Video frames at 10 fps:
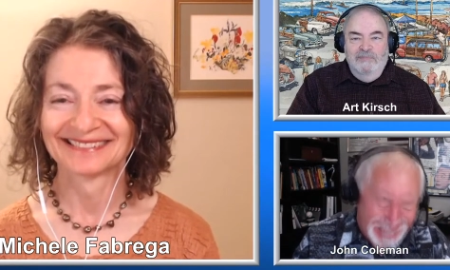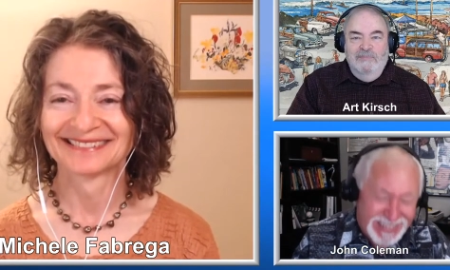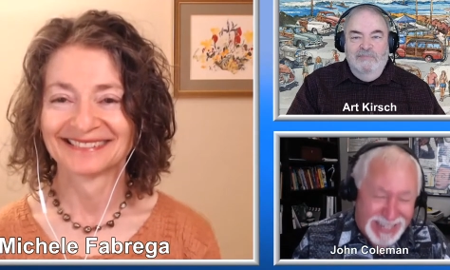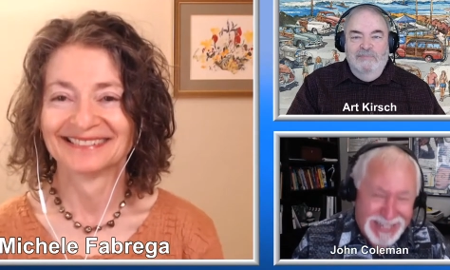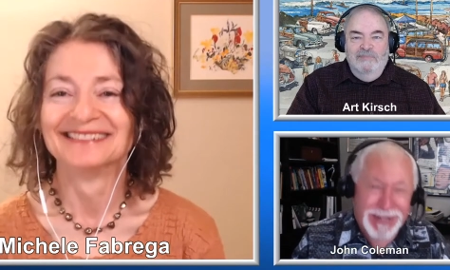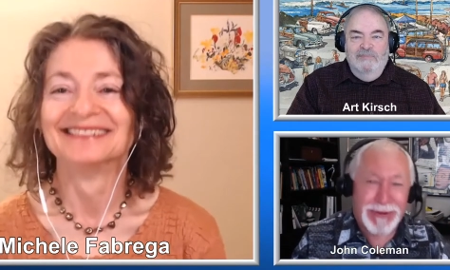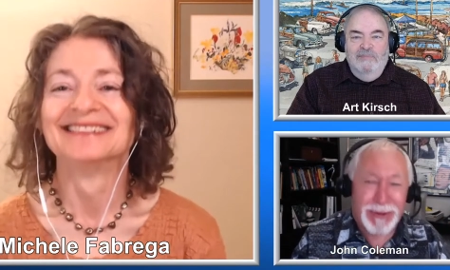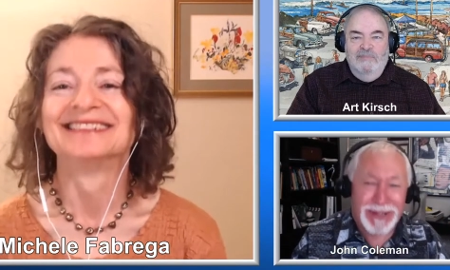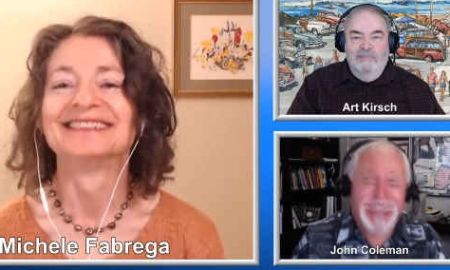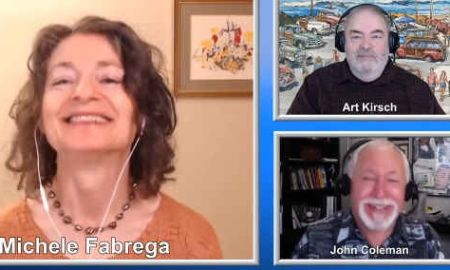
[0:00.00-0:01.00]
Speaker 1: Thank you,
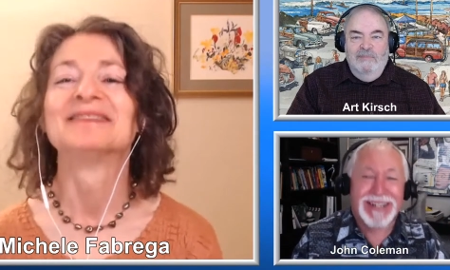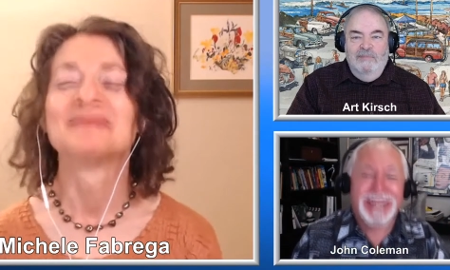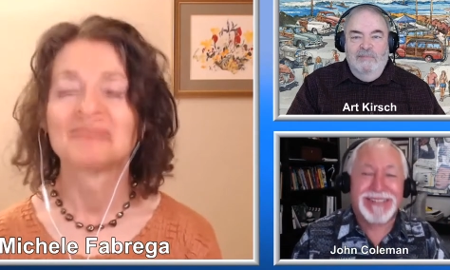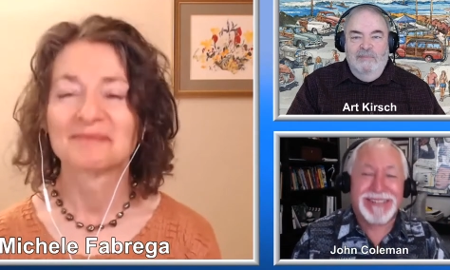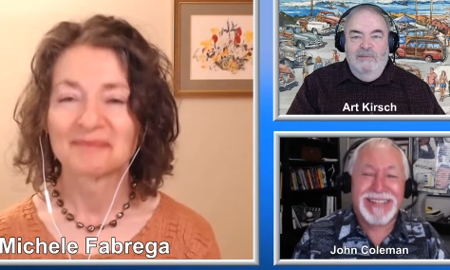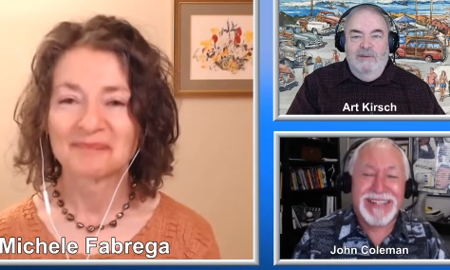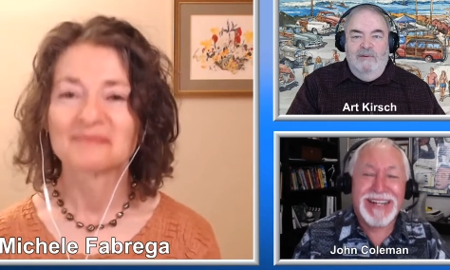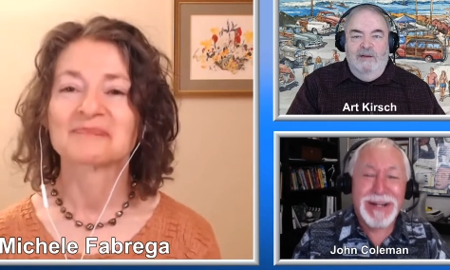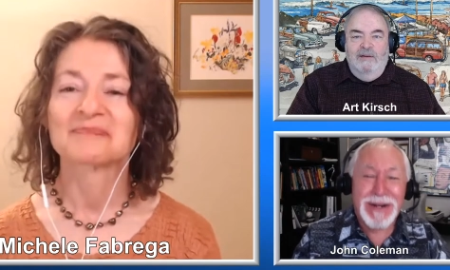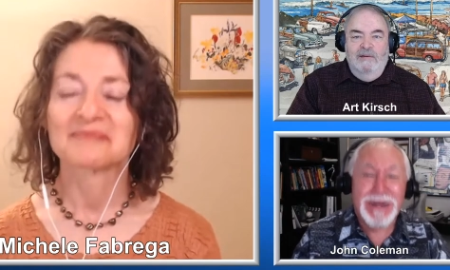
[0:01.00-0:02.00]
Art. Yes.
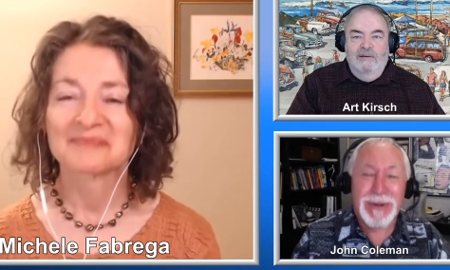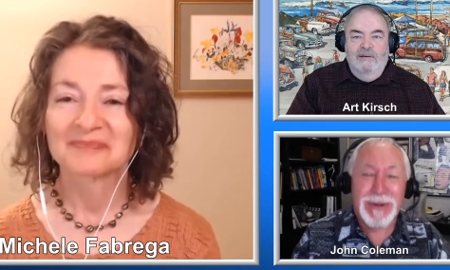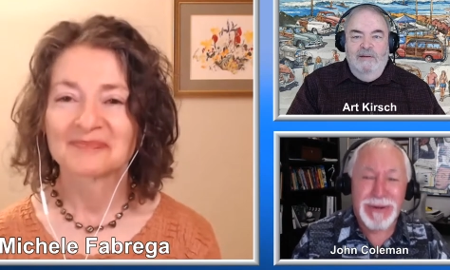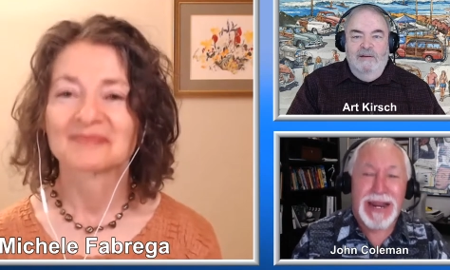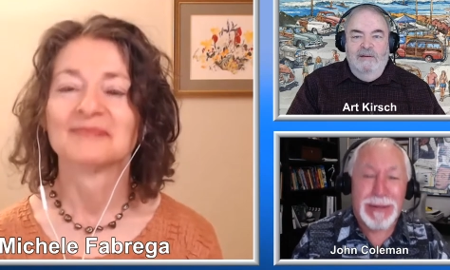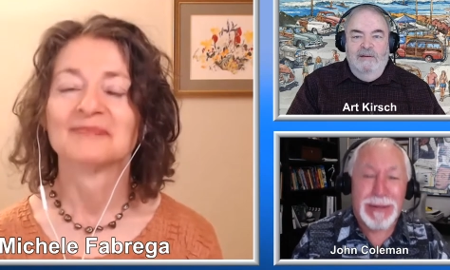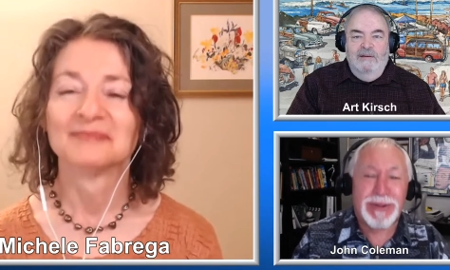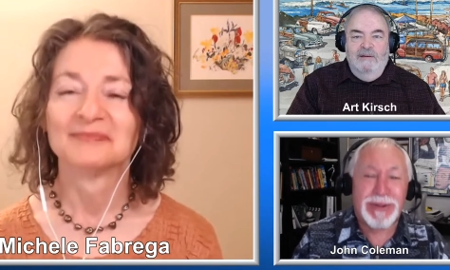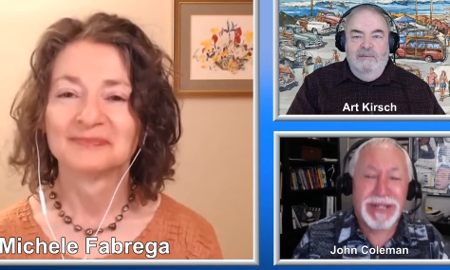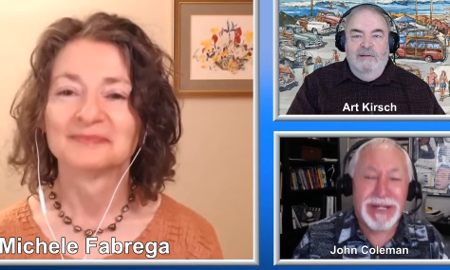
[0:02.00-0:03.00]
Okay. Crap.
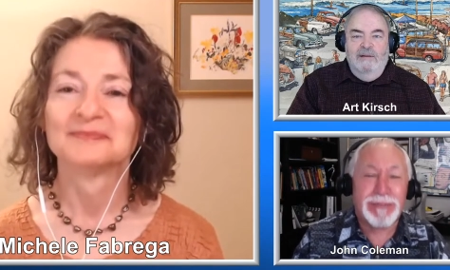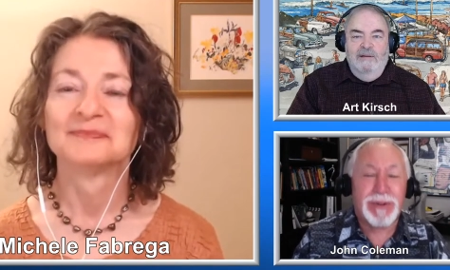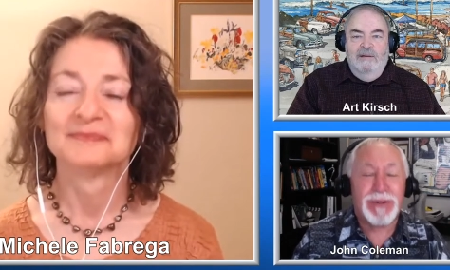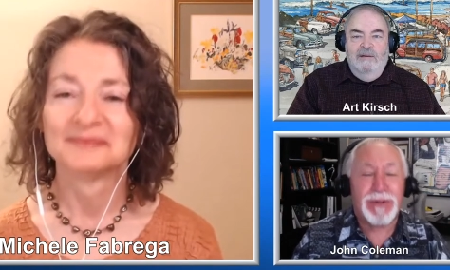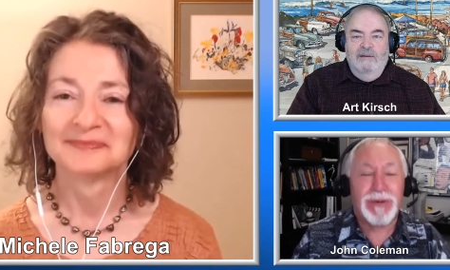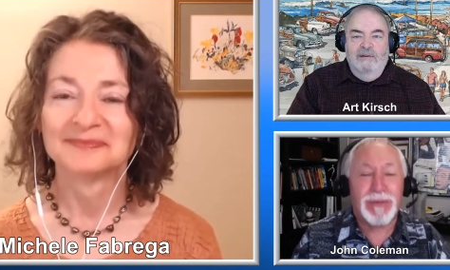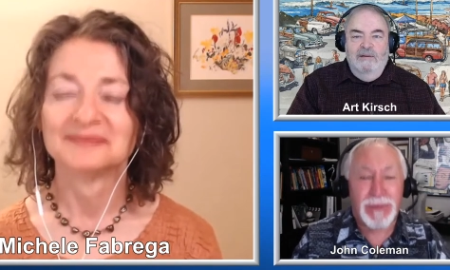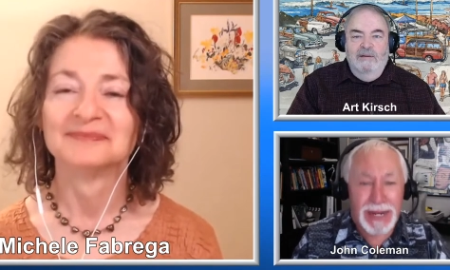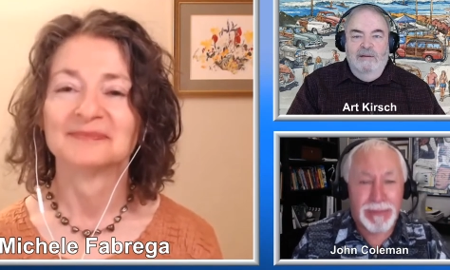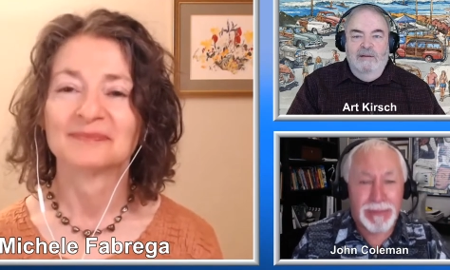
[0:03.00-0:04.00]
Putting up with
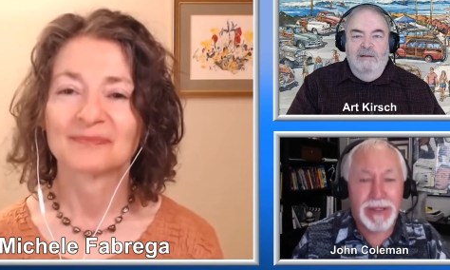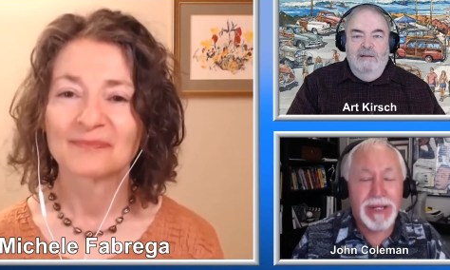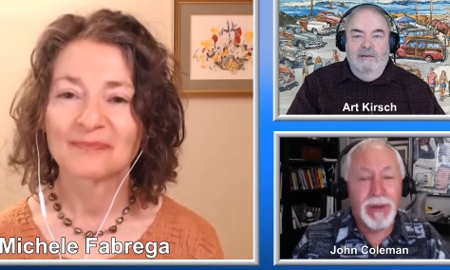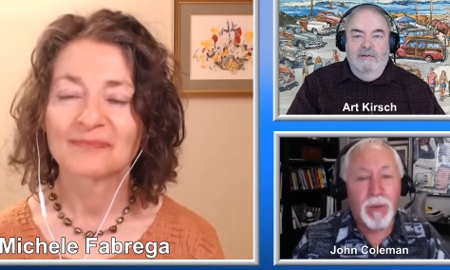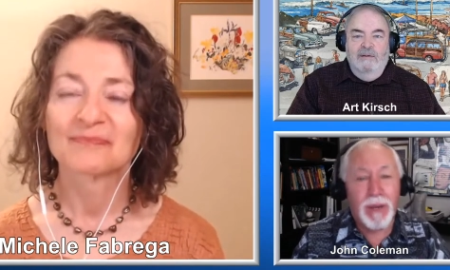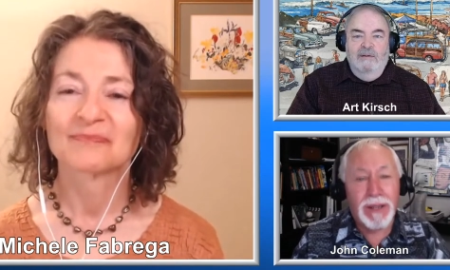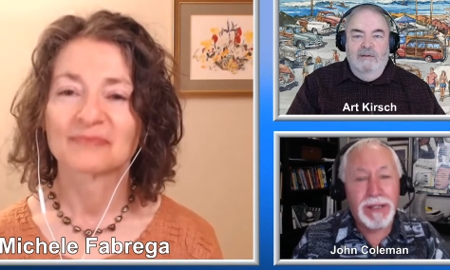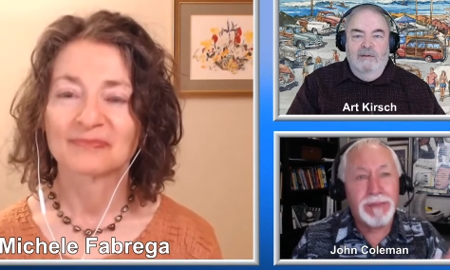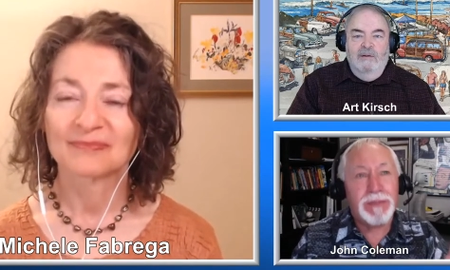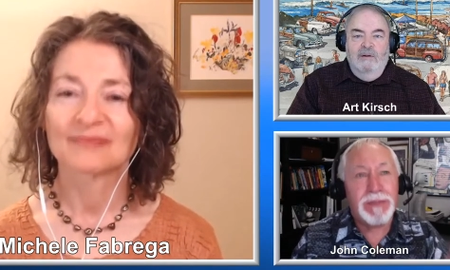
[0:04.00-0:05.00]
crap. Why
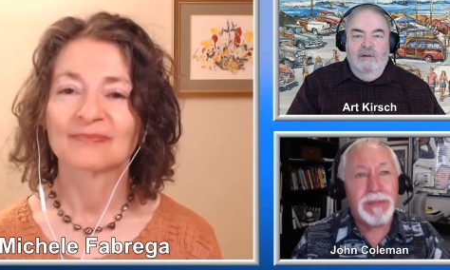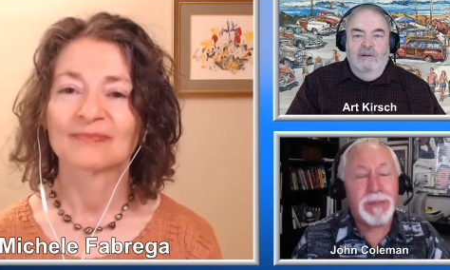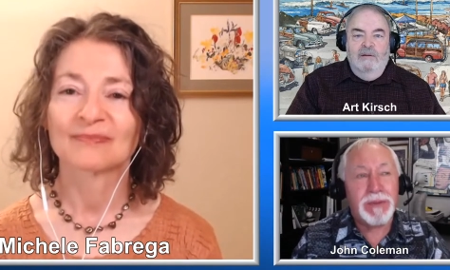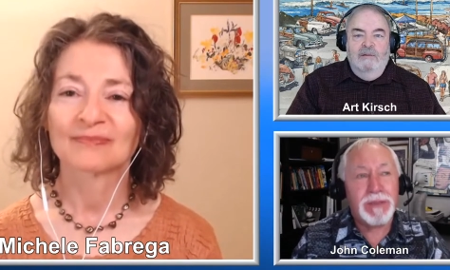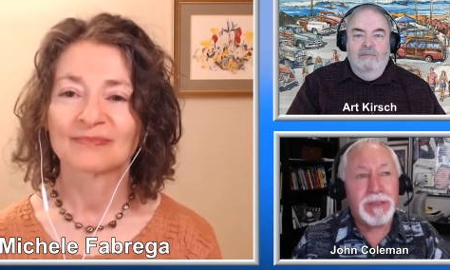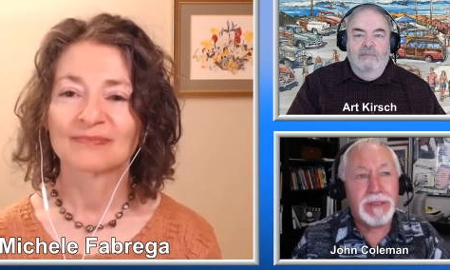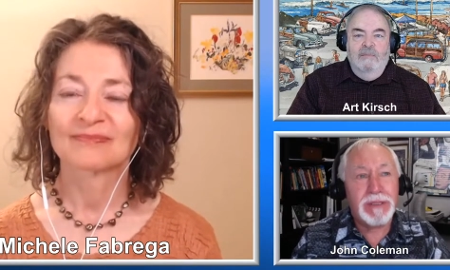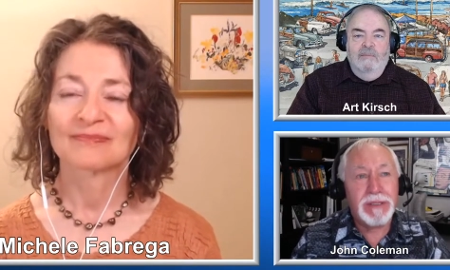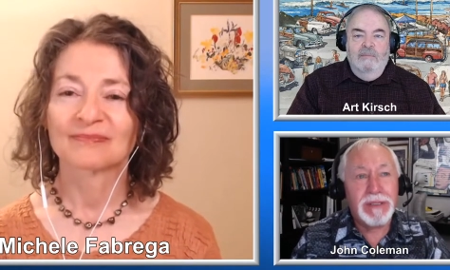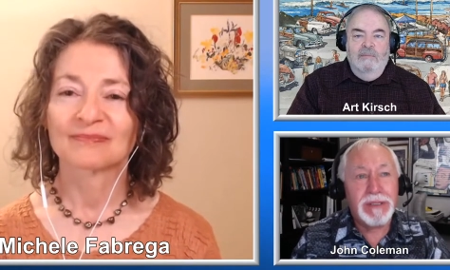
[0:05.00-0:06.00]
do people
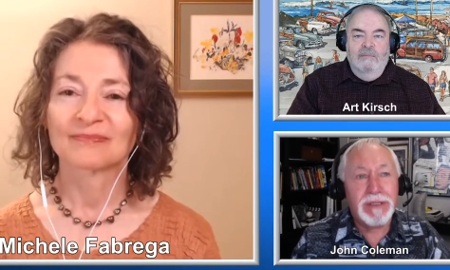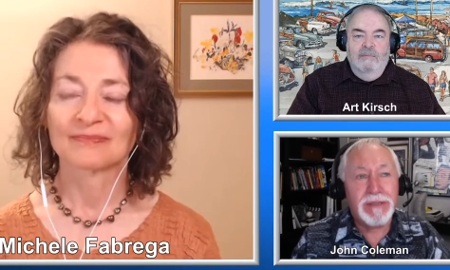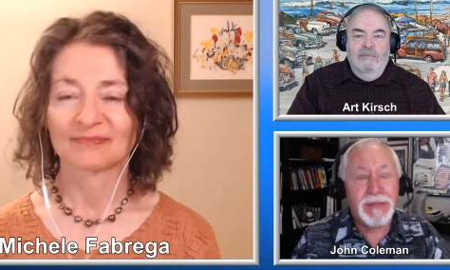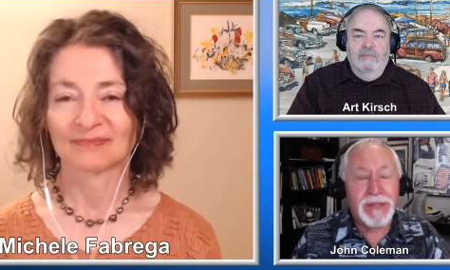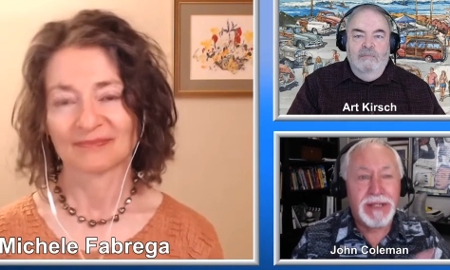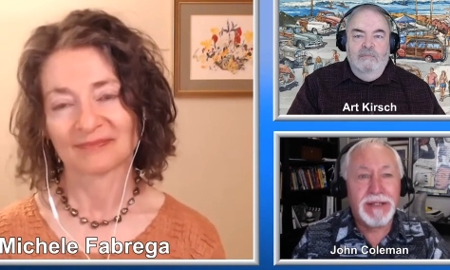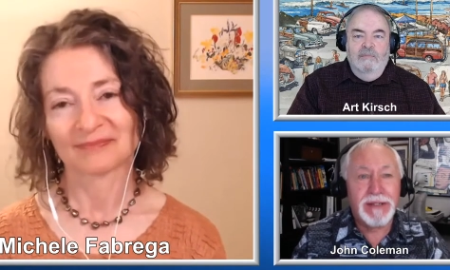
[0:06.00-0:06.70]
think